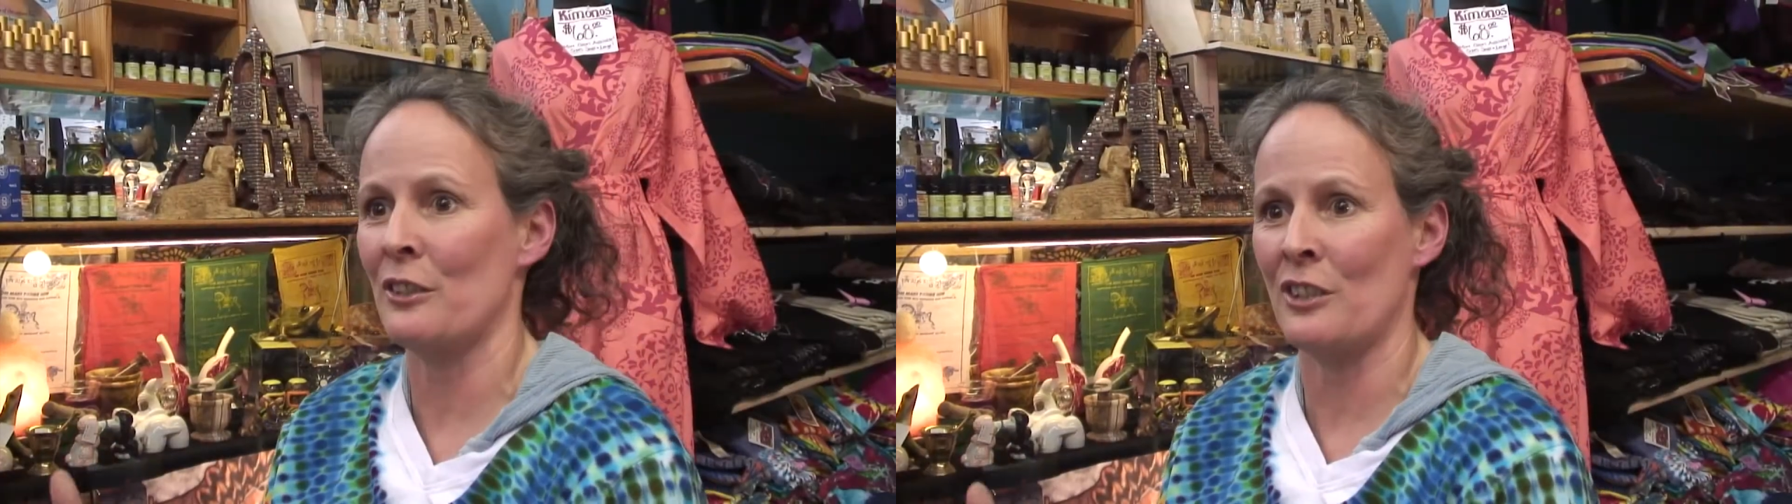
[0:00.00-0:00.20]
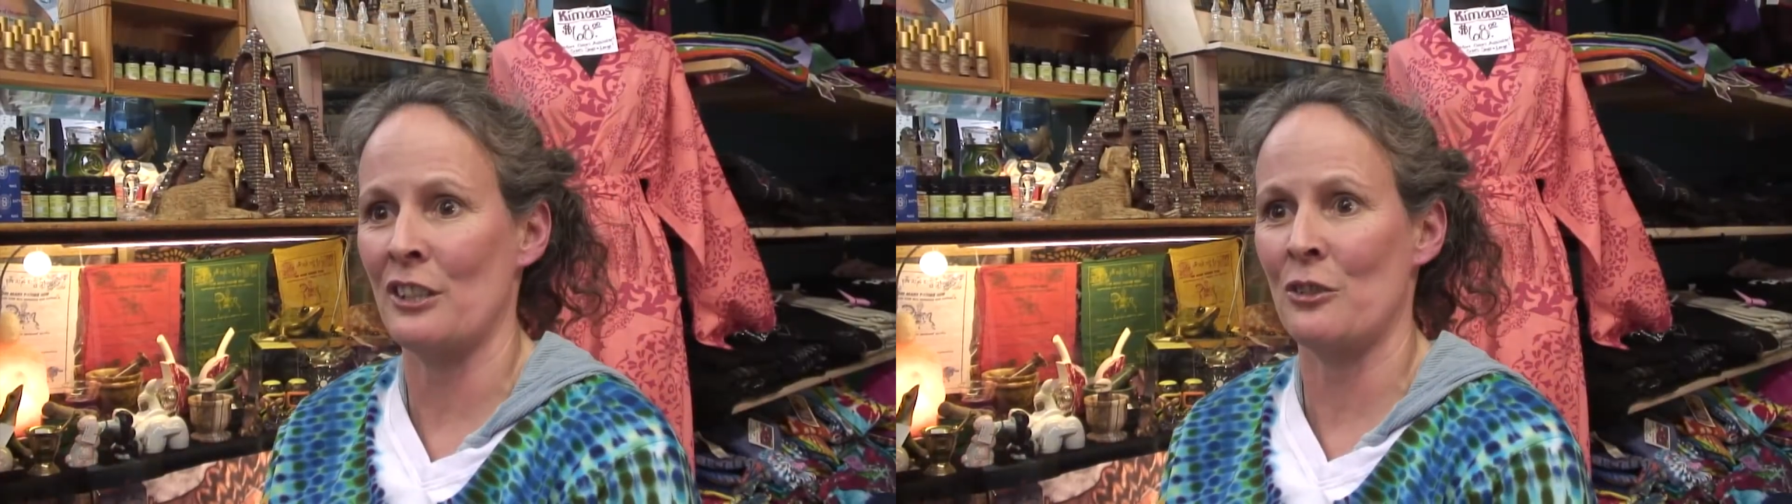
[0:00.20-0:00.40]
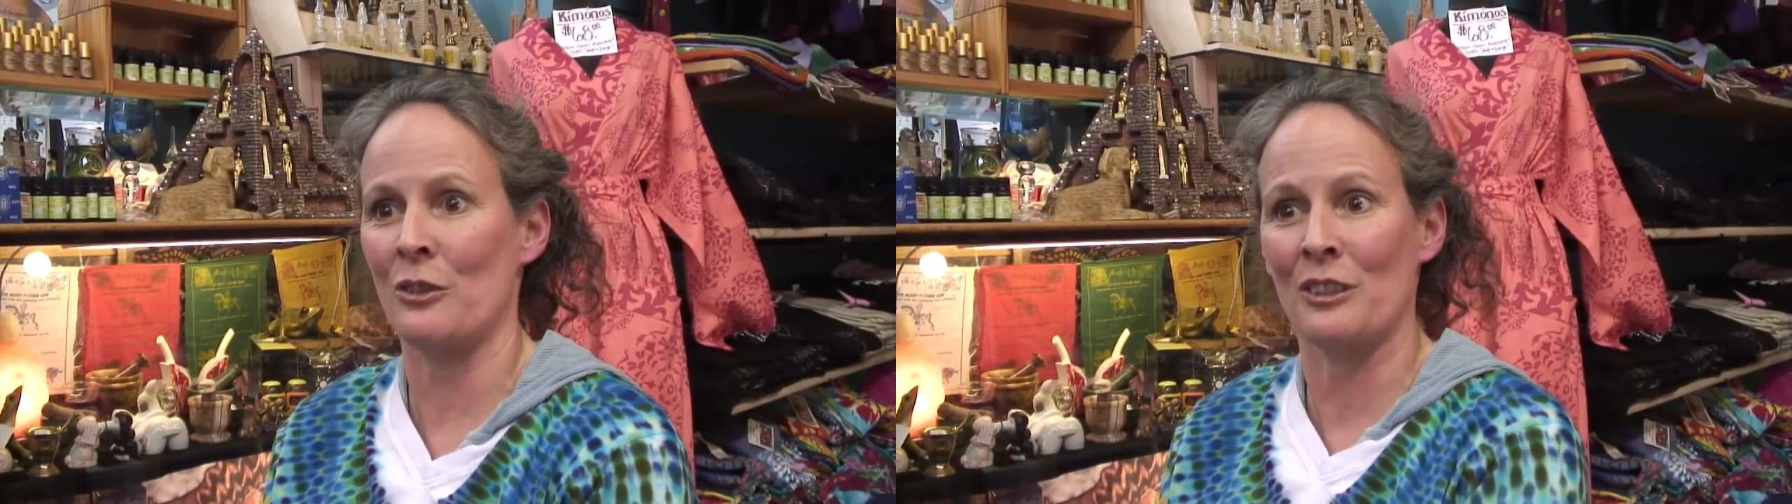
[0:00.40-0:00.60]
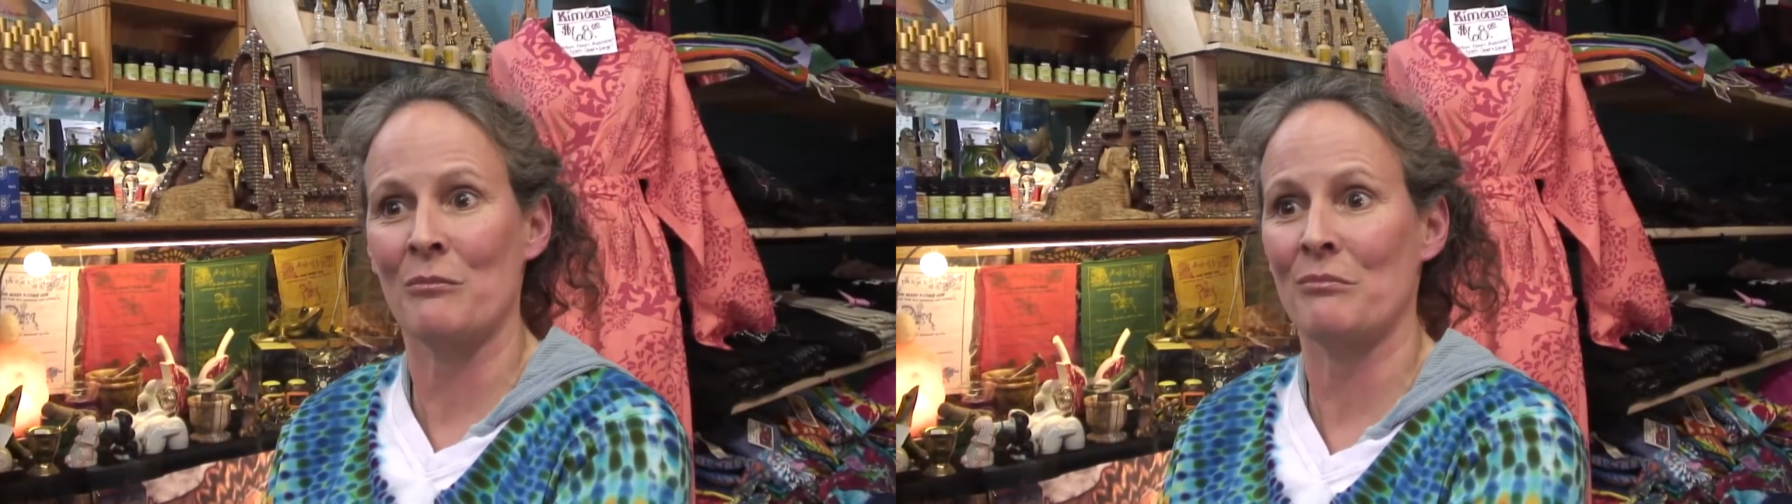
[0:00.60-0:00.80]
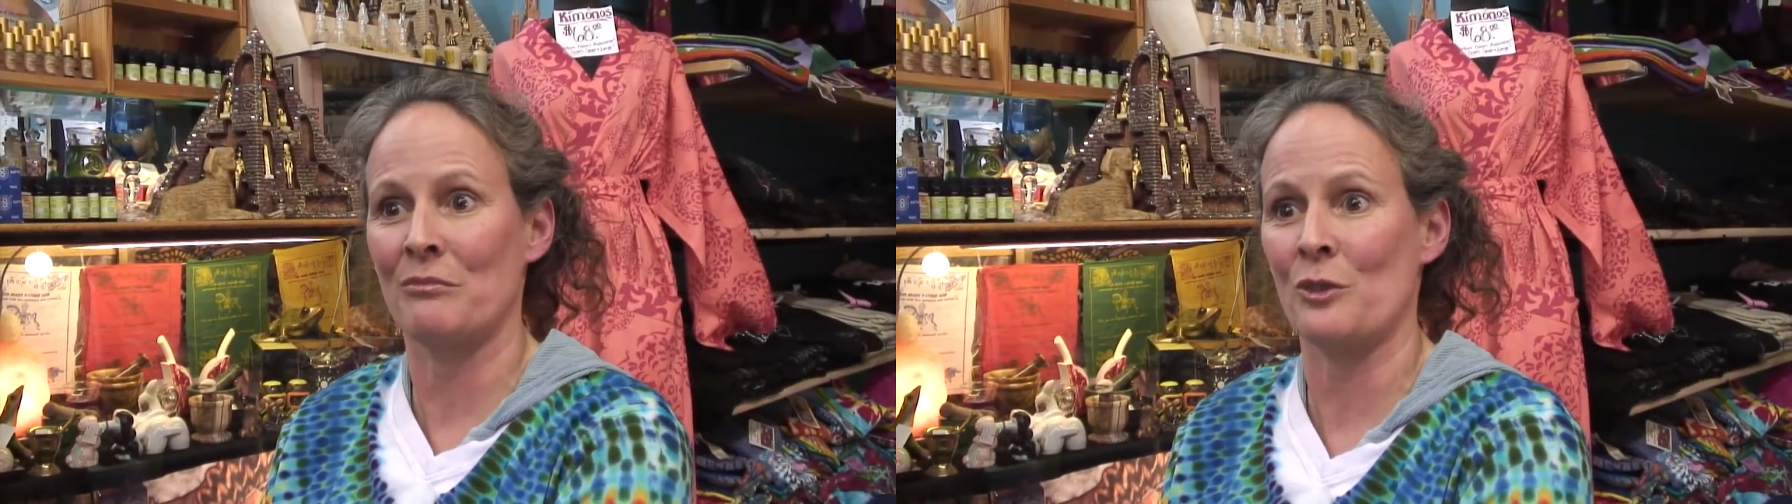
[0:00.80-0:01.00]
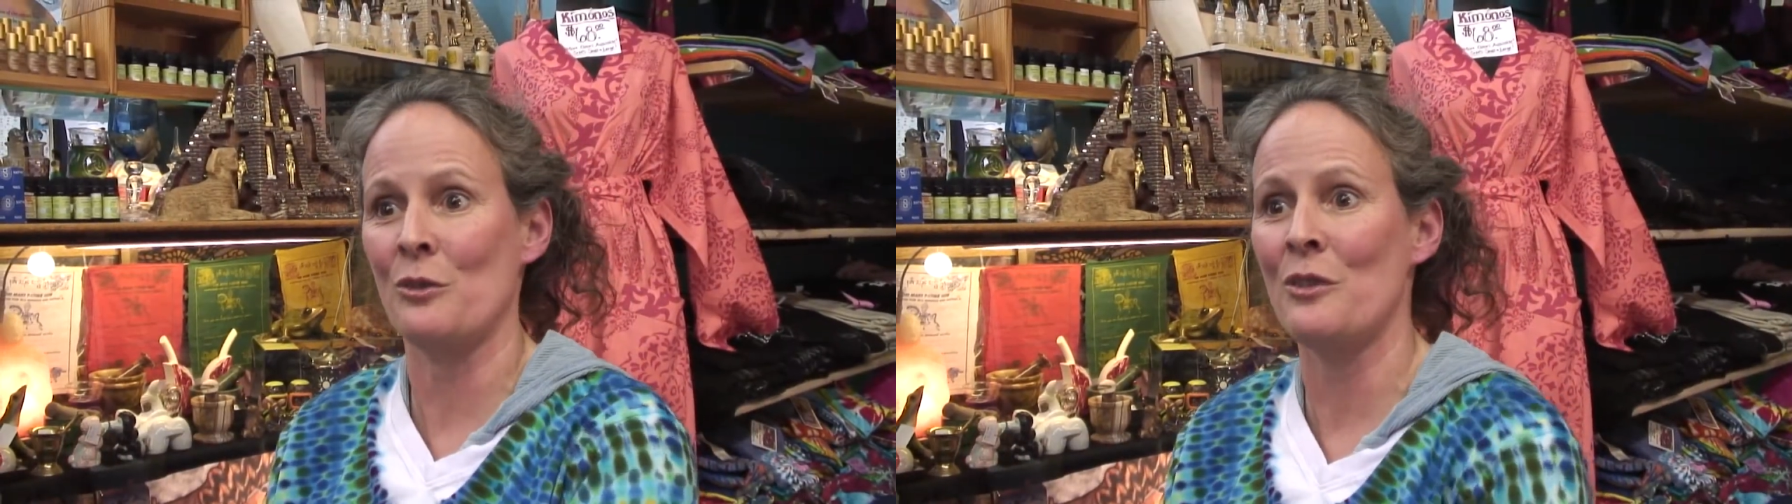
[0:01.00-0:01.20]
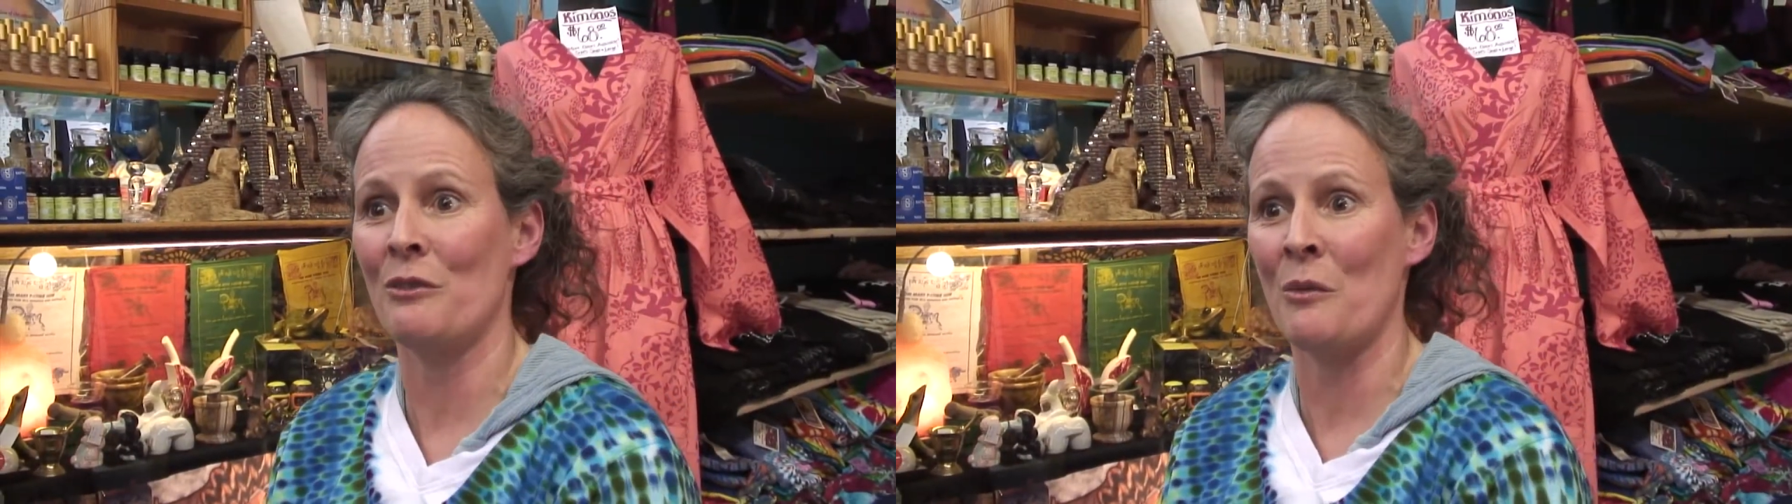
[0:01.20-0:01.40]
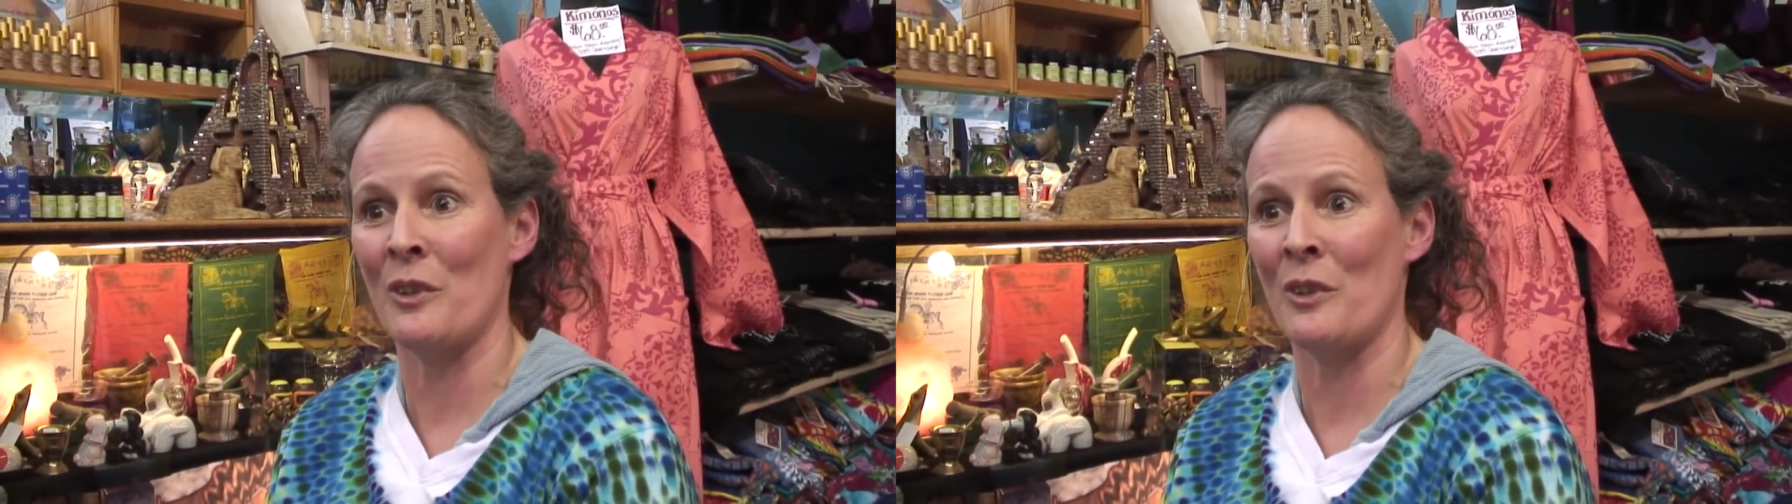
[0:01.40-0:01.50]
that you can choose from